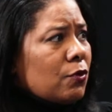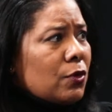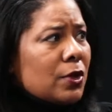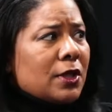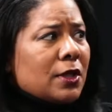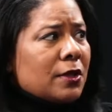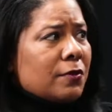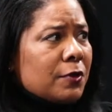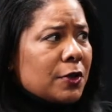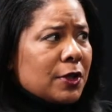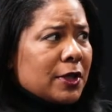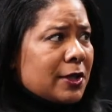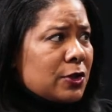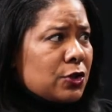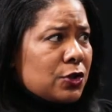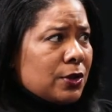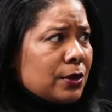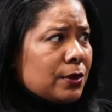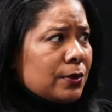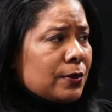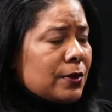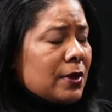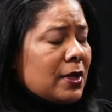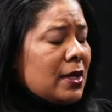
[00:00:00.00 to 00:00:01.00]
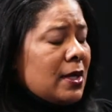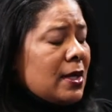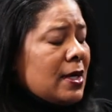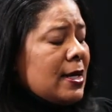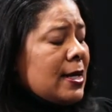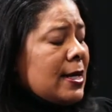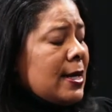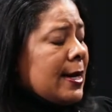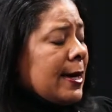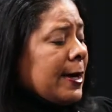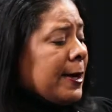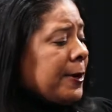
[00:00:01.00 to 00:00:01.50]
They really, really do.
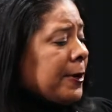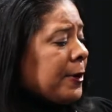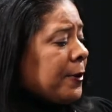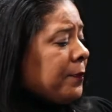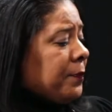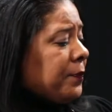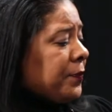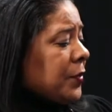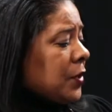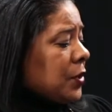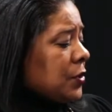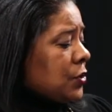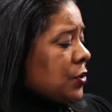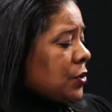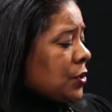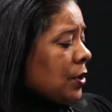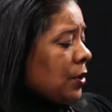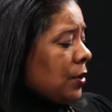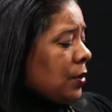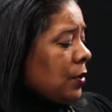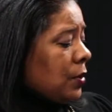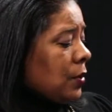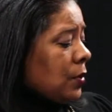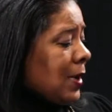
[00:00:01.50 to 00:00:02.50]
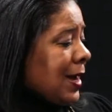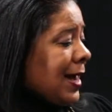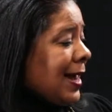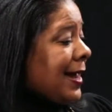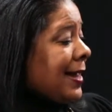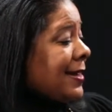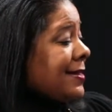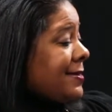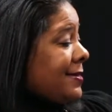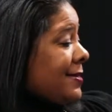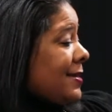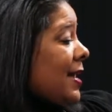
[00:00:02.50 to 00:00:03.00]
So
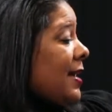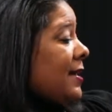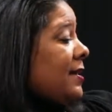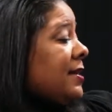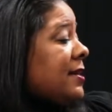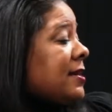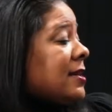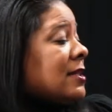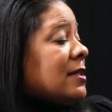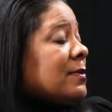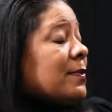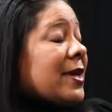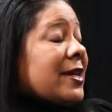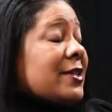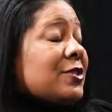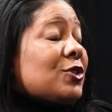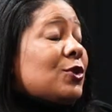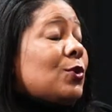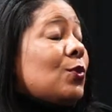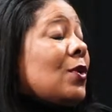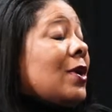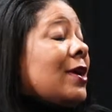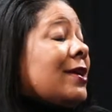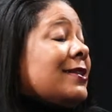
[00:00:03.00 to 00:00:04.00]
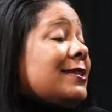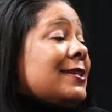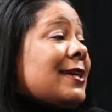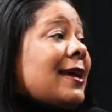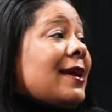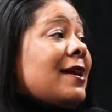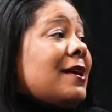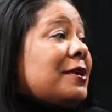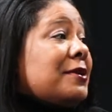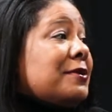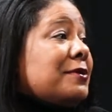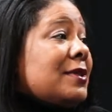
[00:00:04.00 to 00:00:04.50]
I sat Nikki's Magic Wand
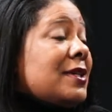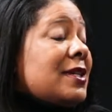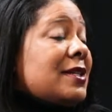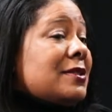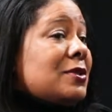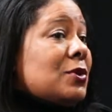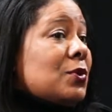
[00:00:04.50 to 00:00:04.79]
down in